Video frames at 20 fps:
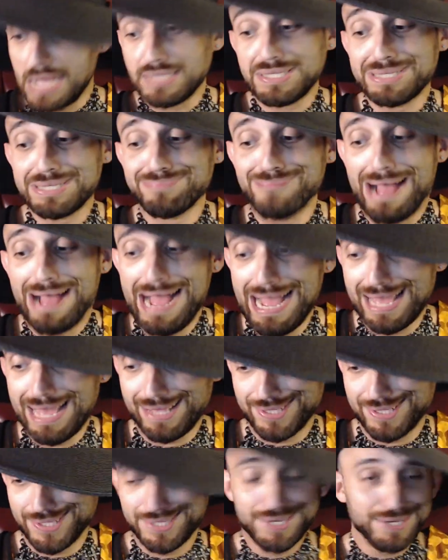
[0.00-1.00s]
I
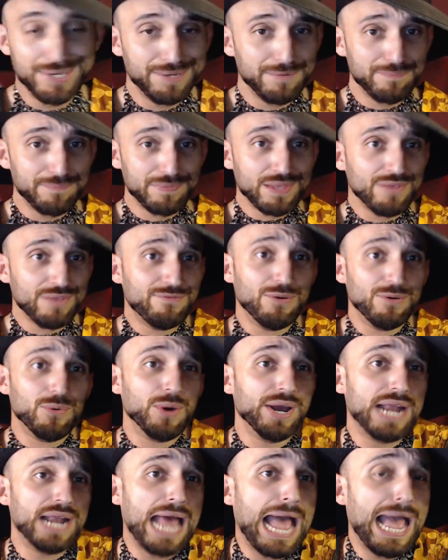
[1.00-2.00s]
smiled, for
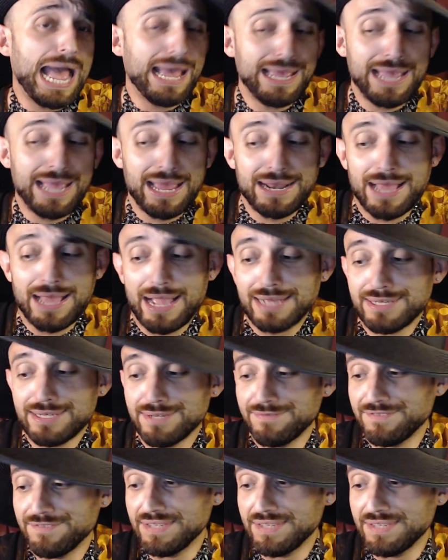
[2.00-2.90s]
what had I to